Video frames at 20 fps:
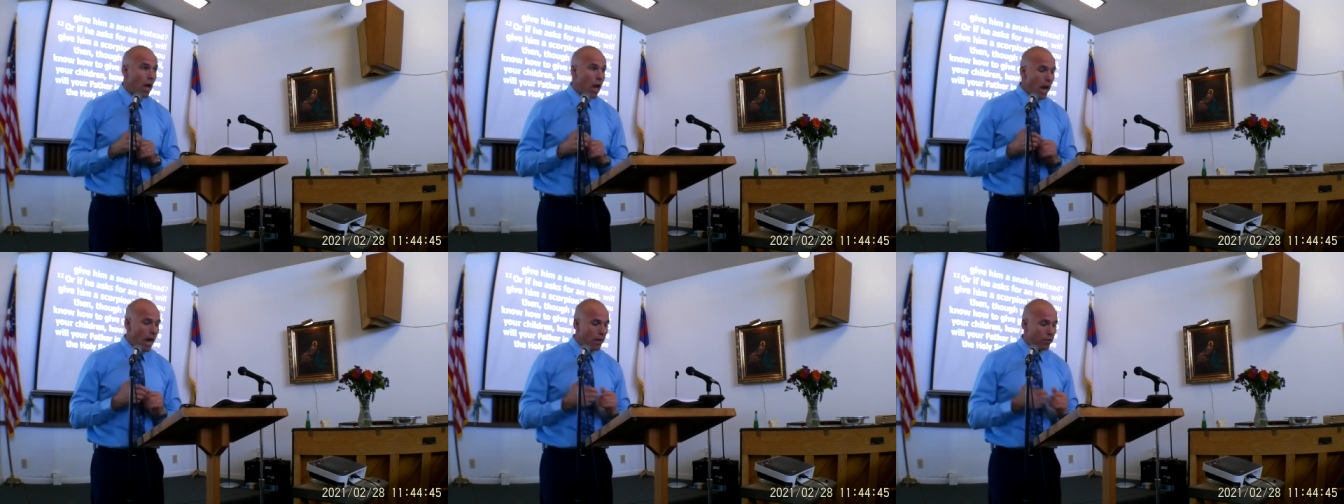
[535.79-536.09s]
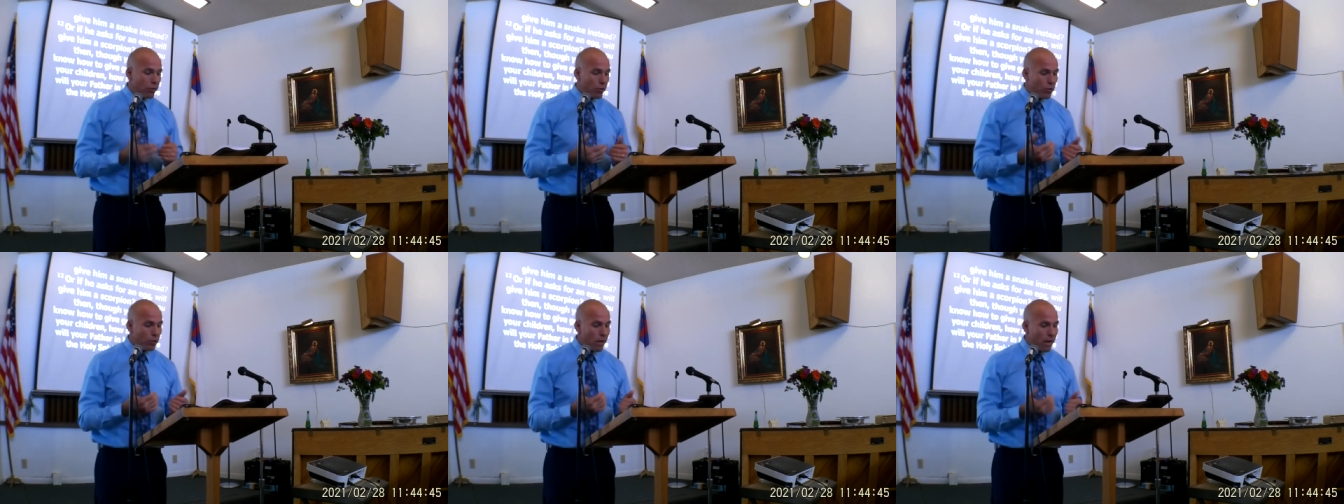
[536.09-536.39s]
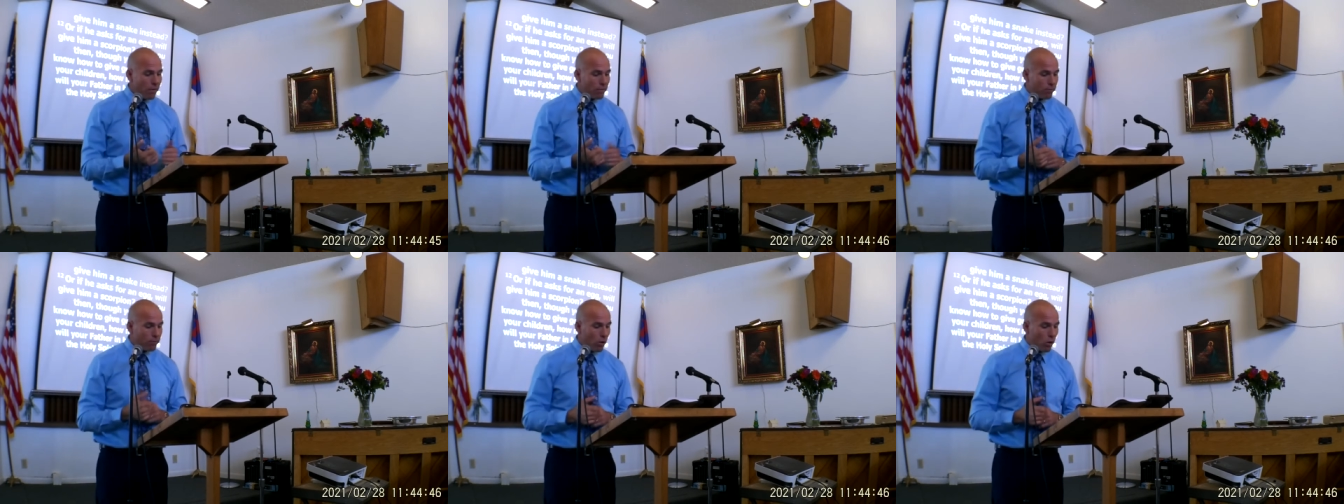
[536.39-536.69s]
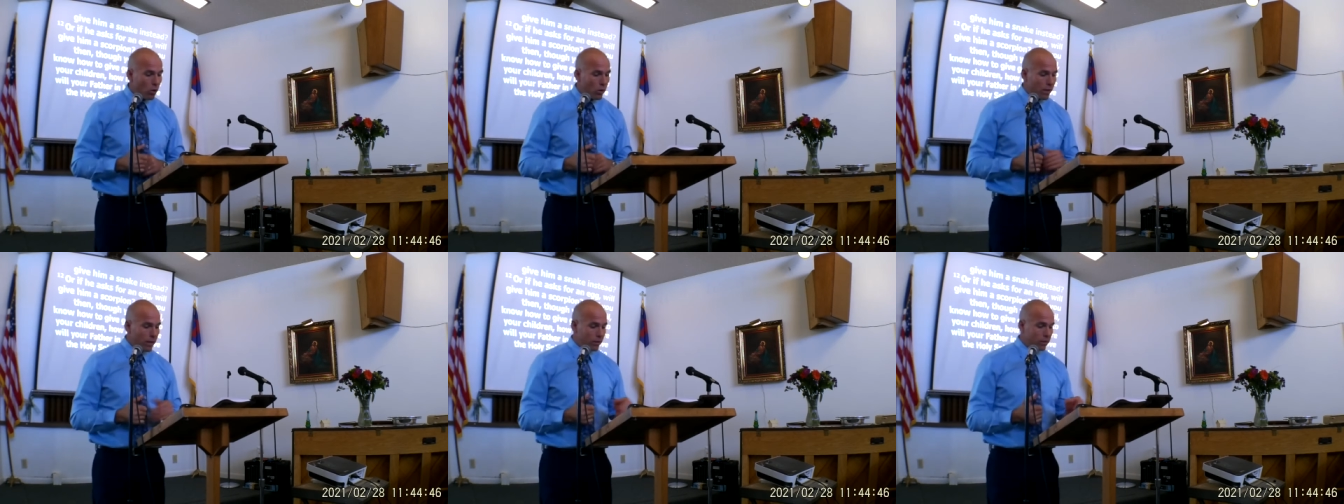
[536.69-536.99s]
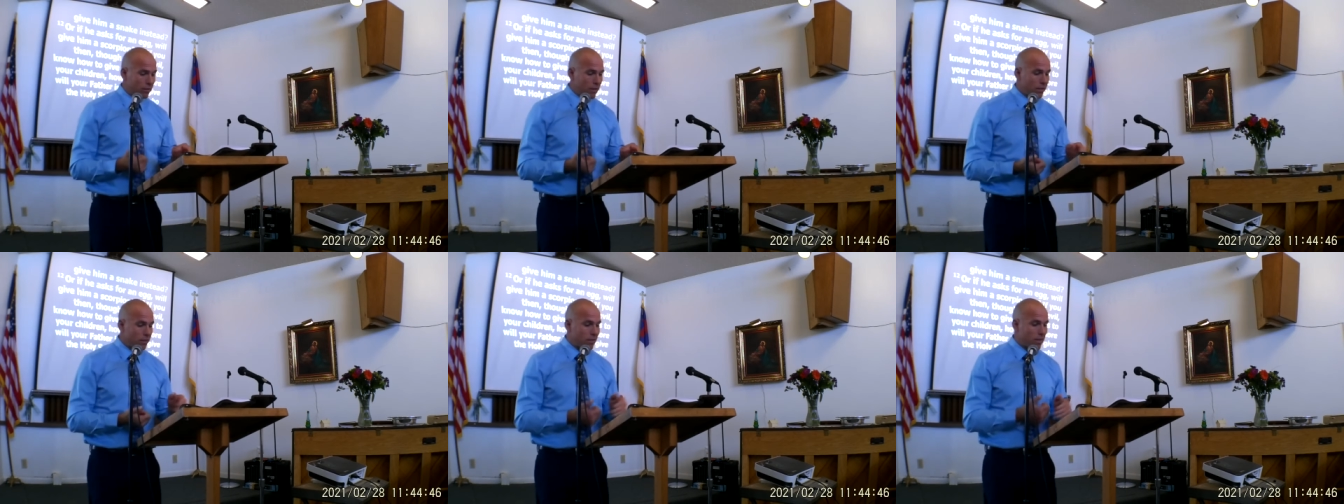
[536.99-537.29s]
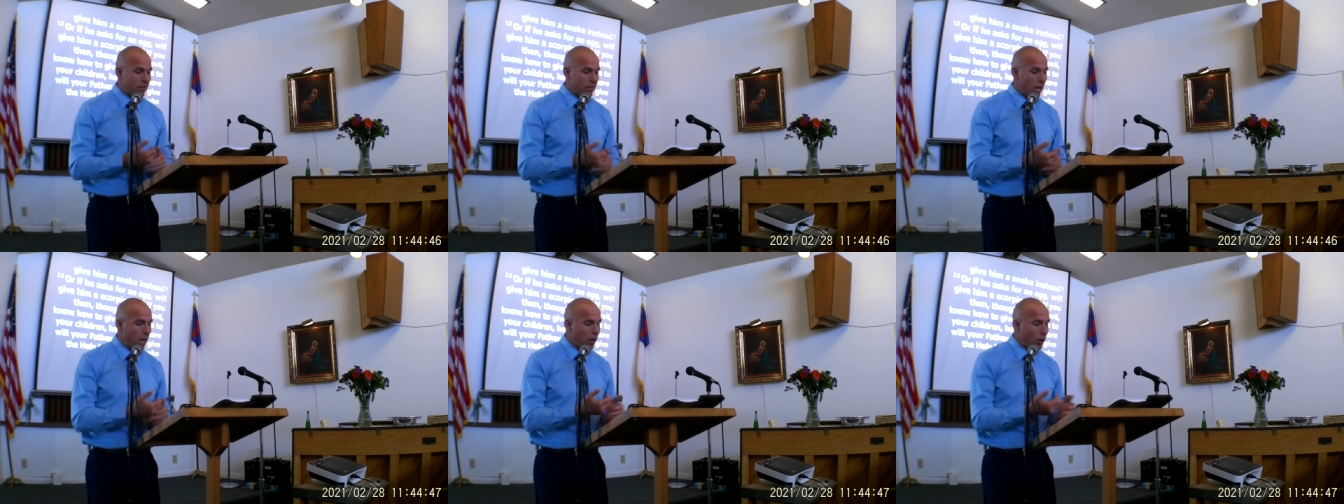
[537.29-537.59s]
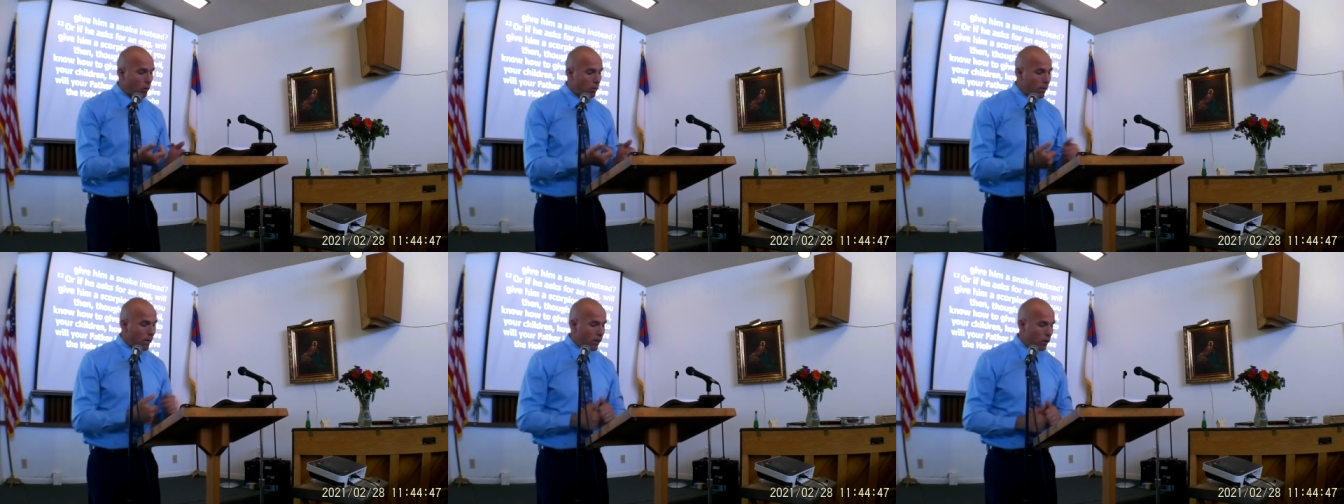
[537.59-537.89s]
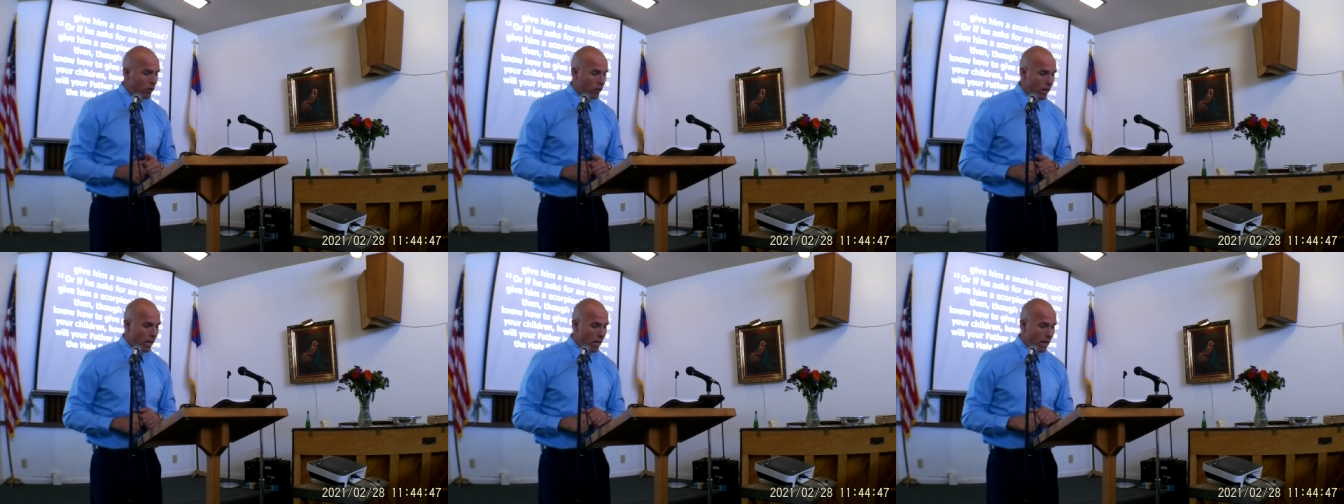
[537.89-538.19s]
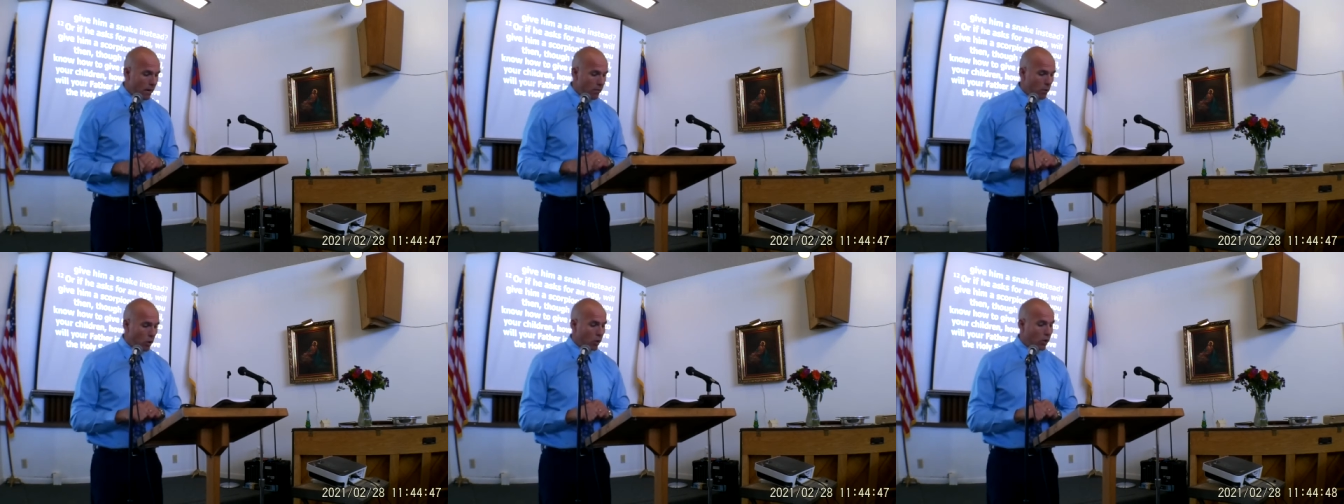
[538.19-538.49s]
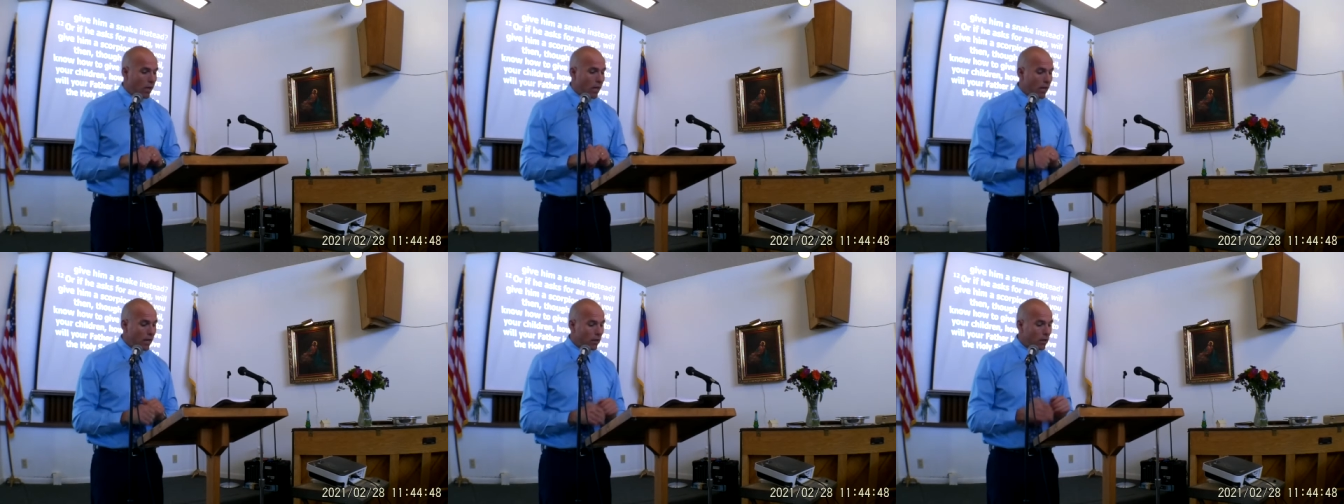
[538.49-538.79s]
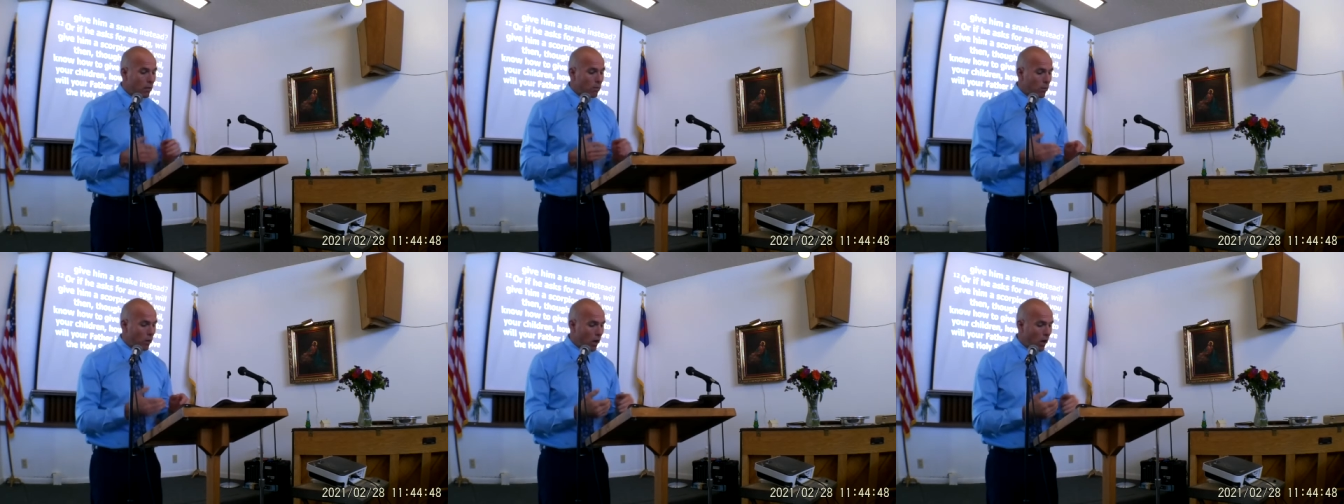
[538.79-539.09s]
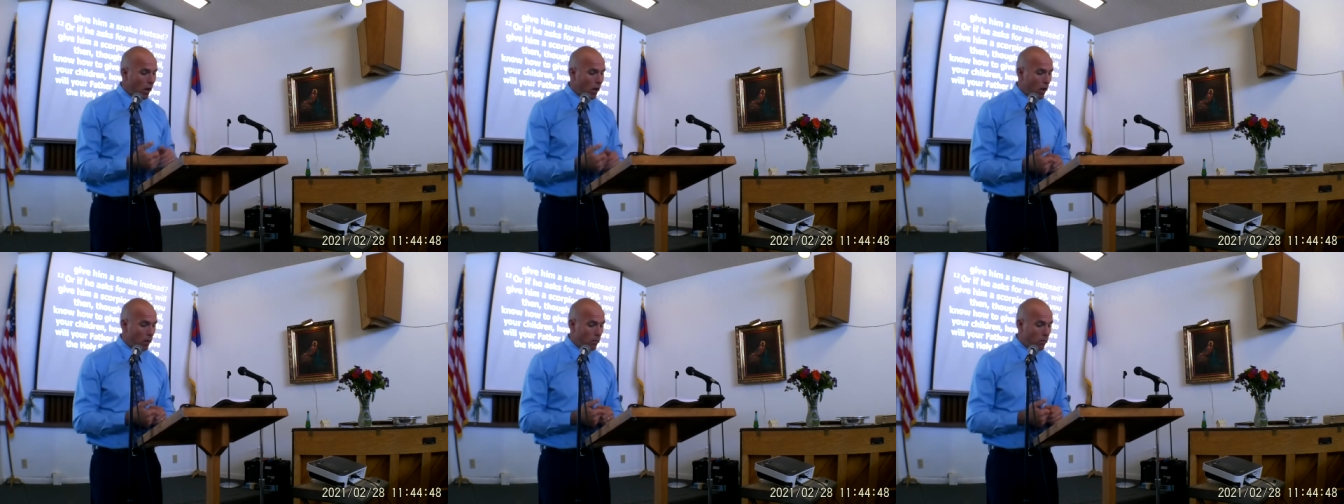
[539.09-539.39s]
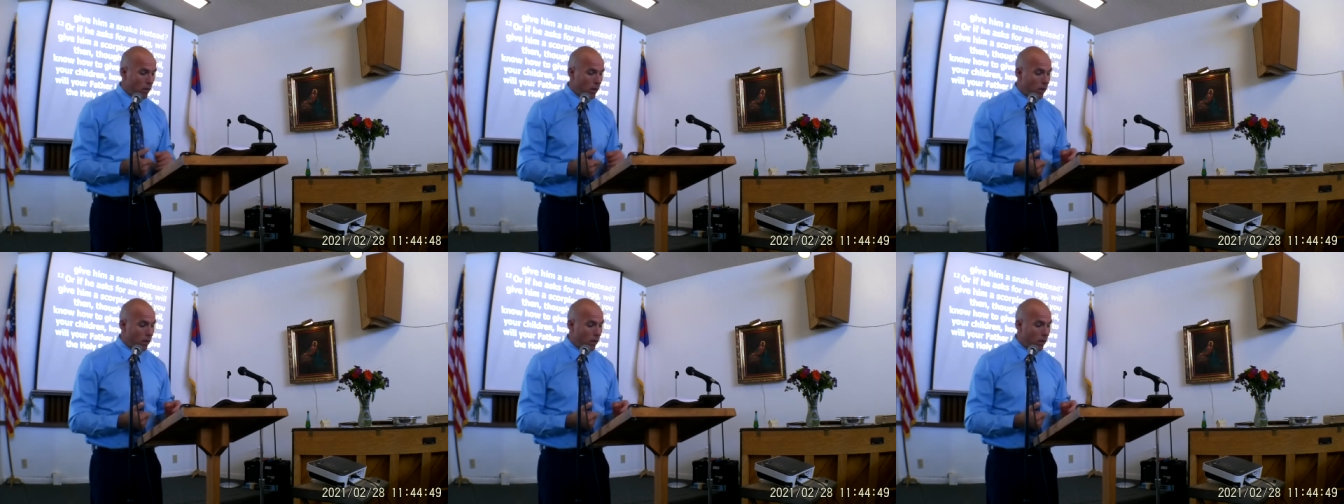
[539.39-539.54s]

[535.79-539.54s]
And through that focus, it says, Hallowed be your name, your kingdom come.